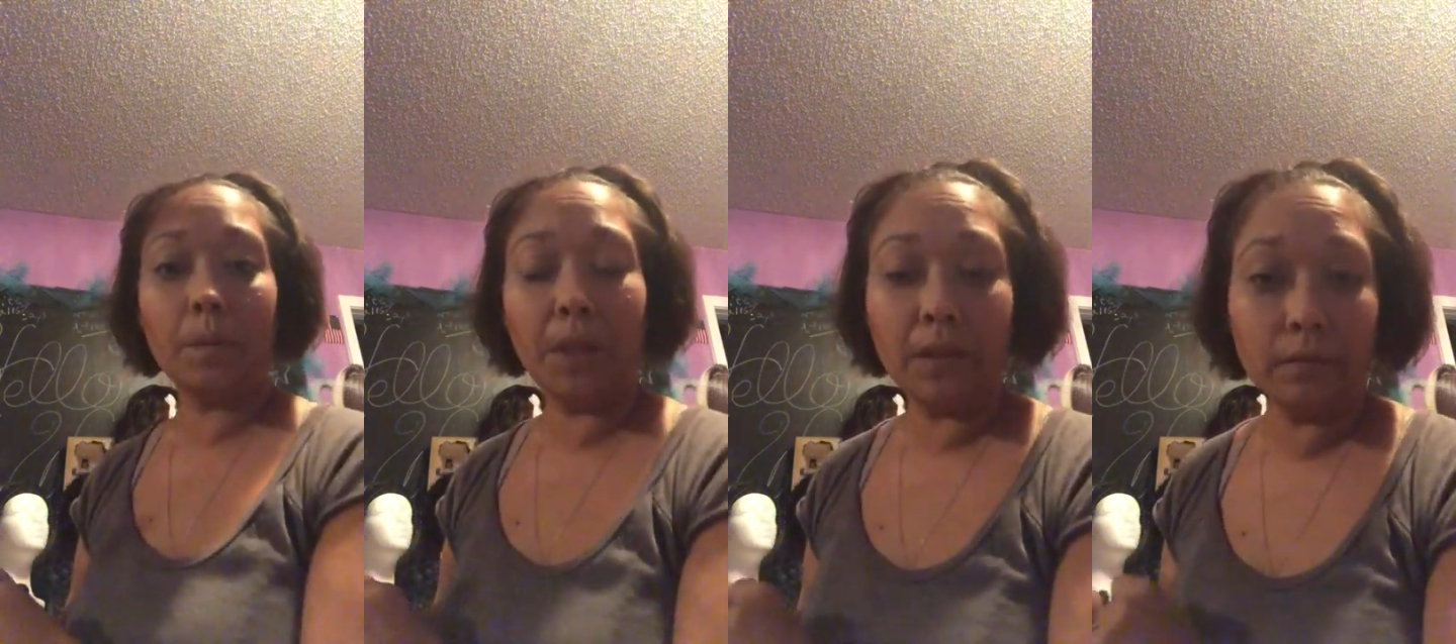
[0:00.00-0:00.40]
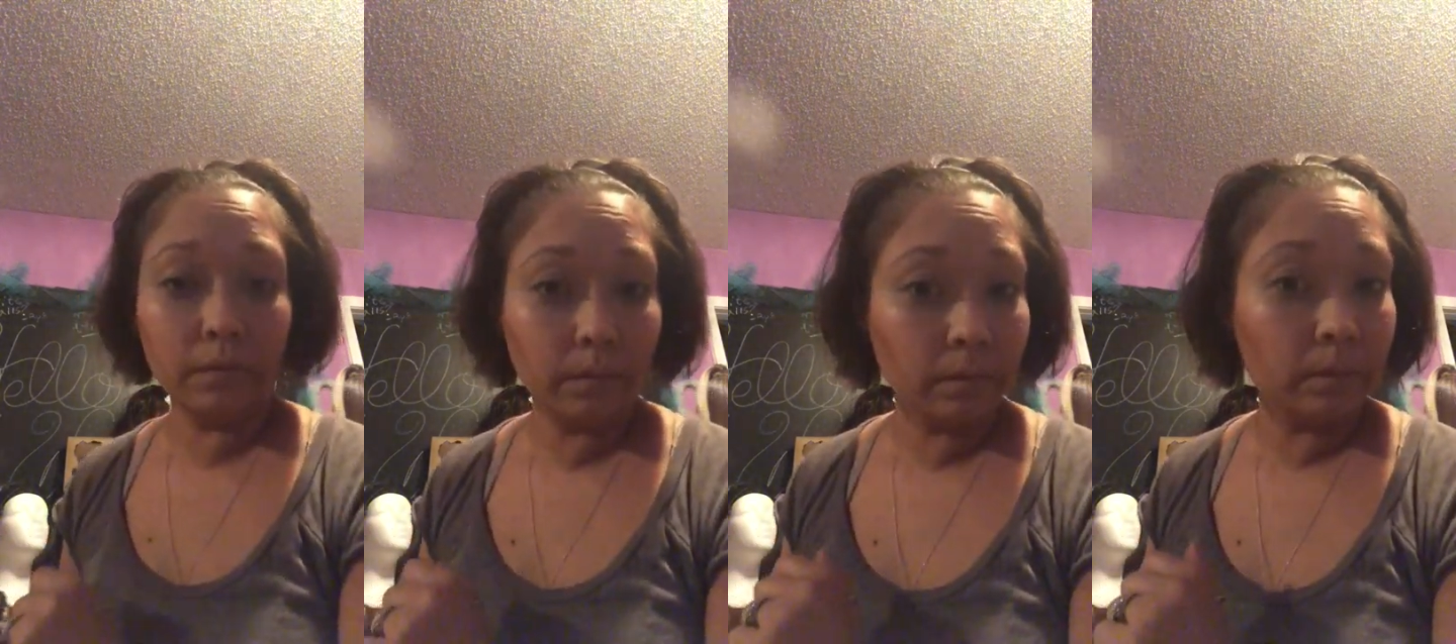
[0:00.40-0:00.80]
mean,
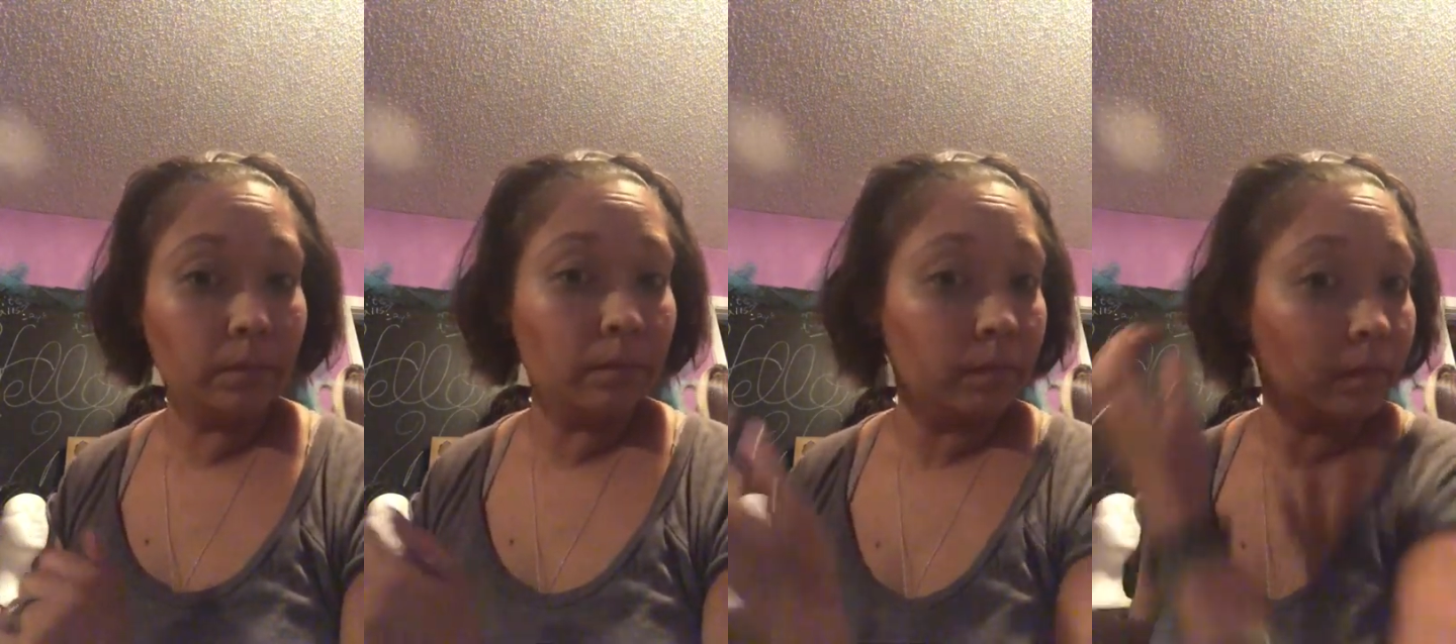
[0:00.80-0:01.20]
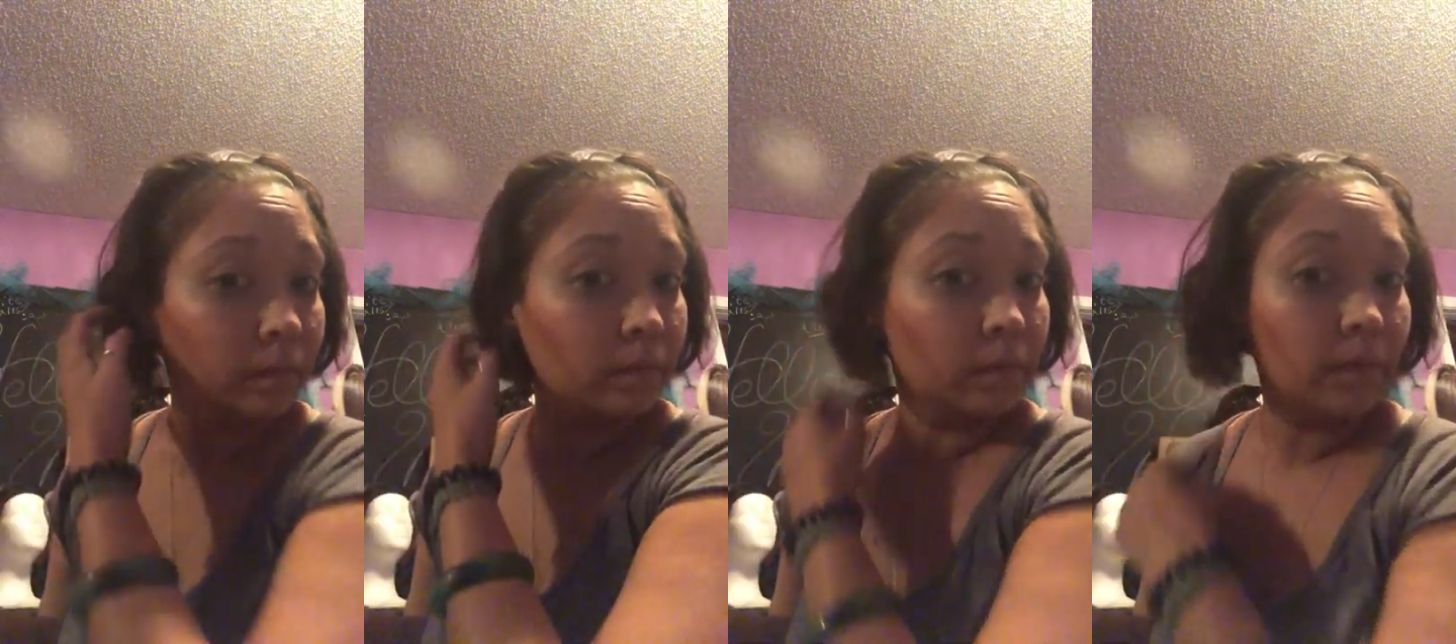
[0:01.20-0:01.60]

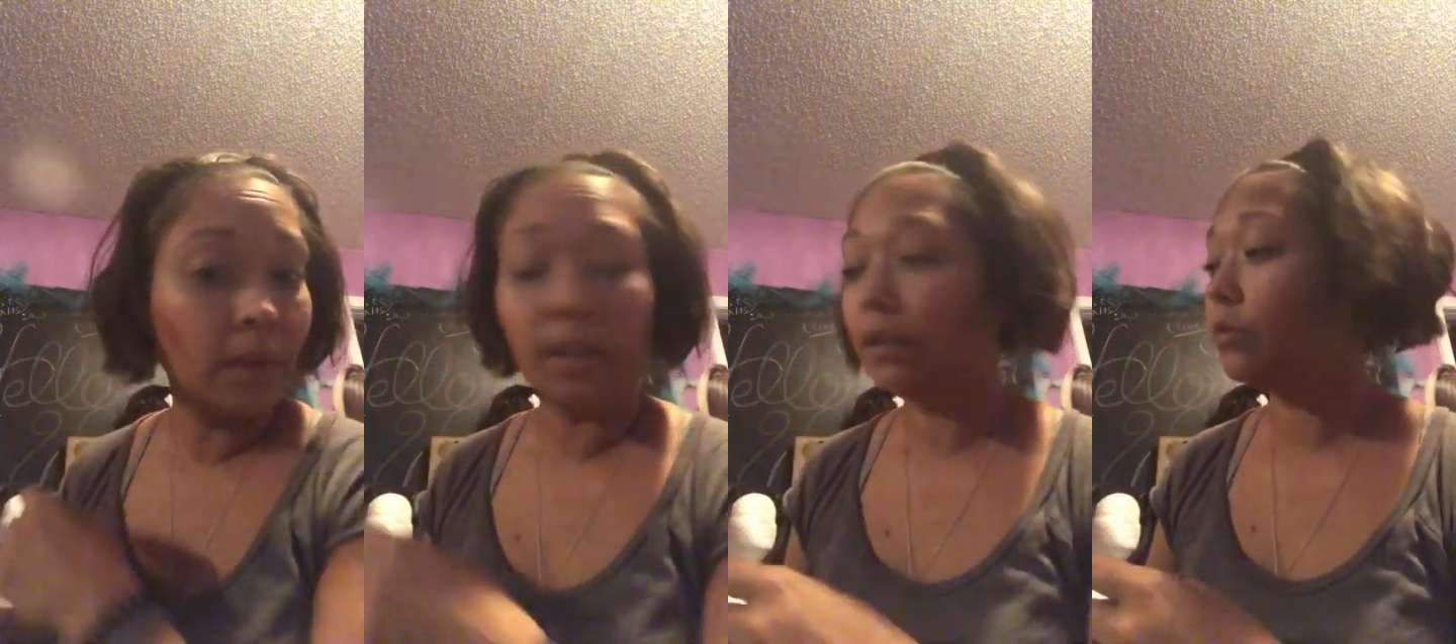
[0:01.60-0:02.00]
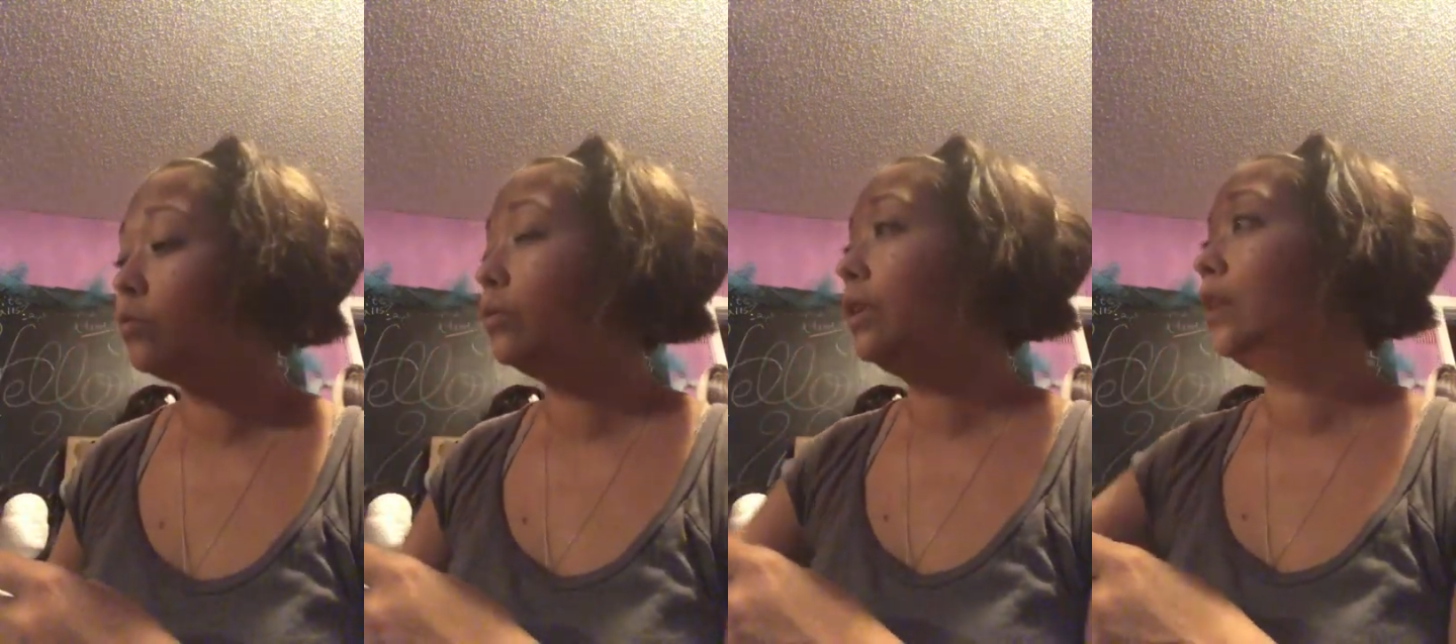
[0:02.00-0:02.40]
it
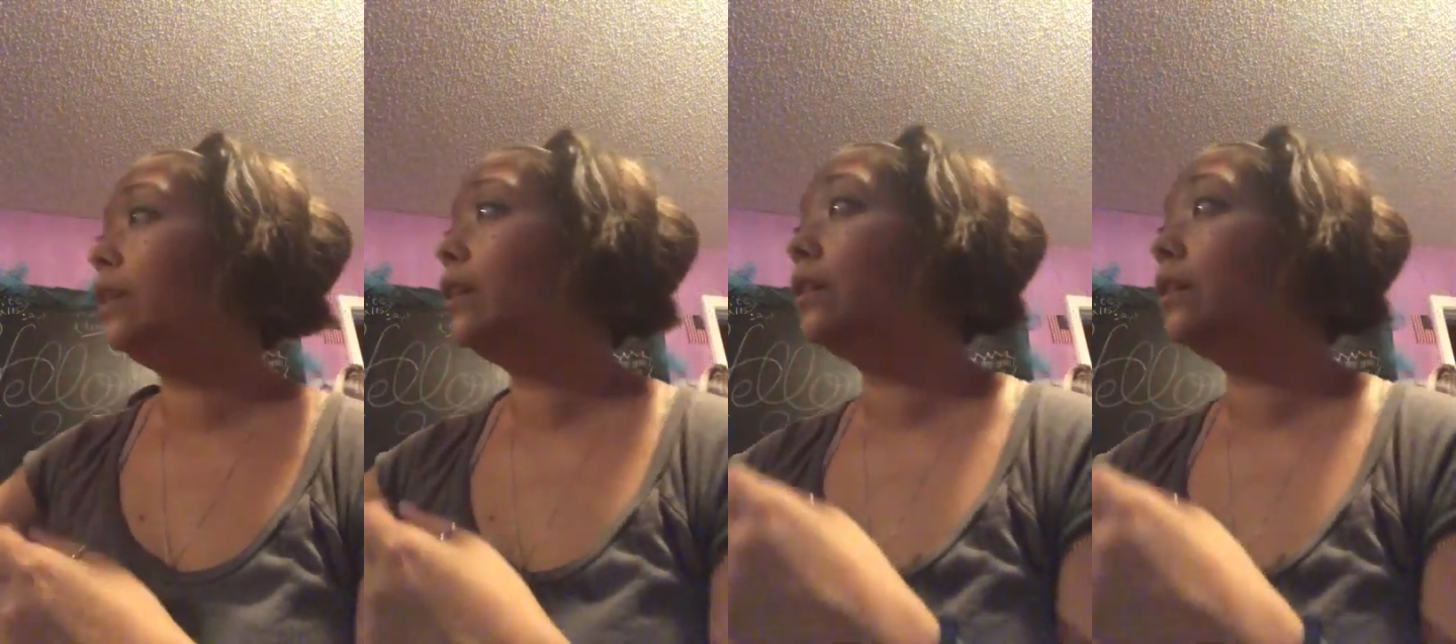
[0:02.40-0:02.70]
looks really